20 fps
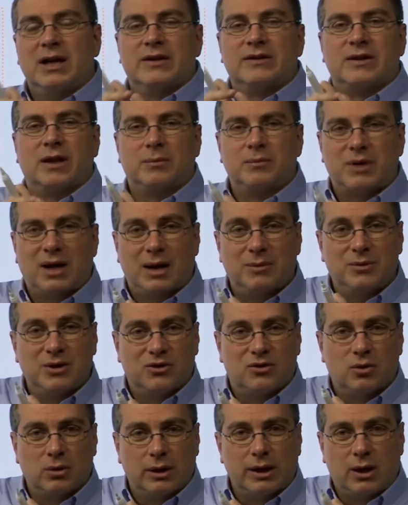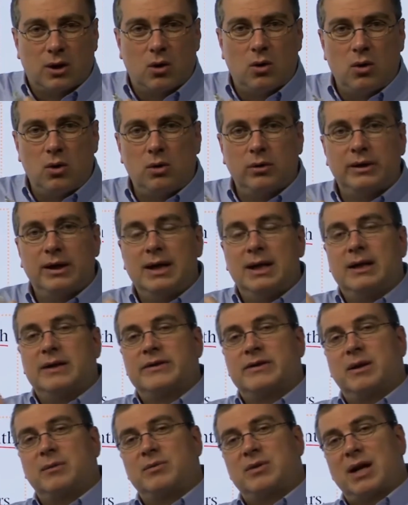Sometimes it's really cold,
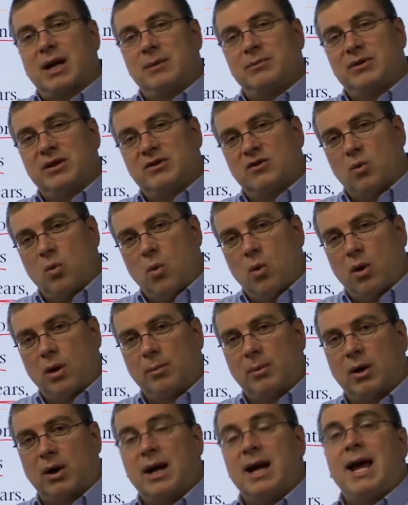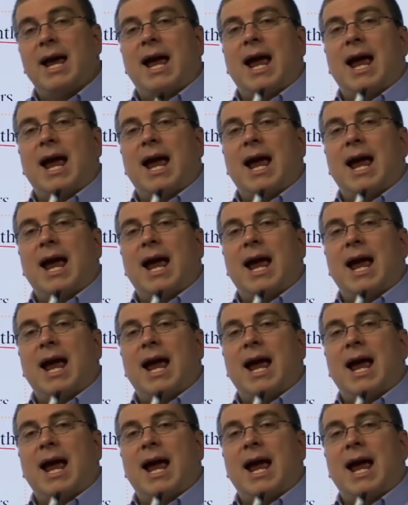sometimes it's warmer,